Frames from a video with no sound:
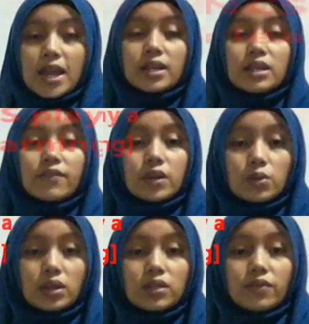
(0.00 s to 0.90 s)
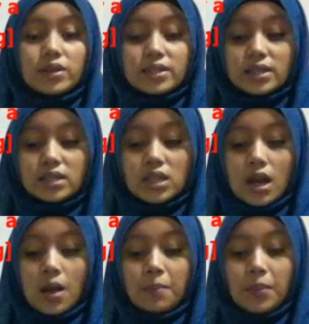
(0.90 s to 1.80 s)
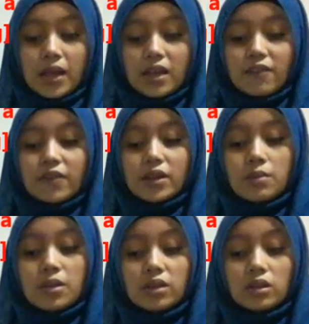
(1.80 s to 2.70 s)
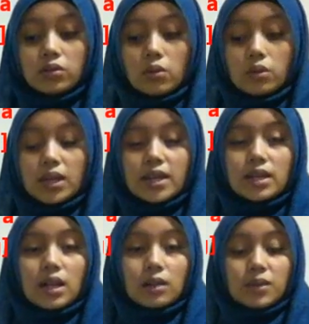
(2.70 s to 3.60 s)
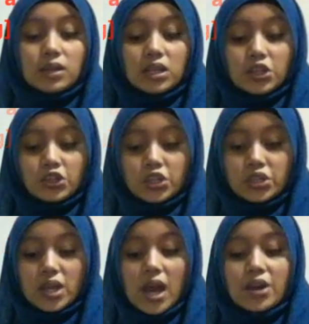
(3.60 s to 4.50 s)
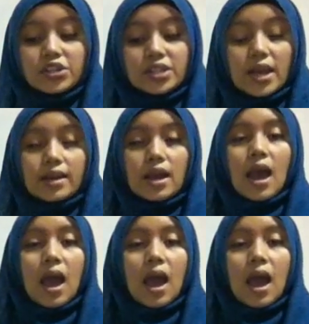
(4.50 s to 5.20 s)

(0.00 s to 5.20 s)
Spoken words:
individual differences play a fundamental role in helping teachers understand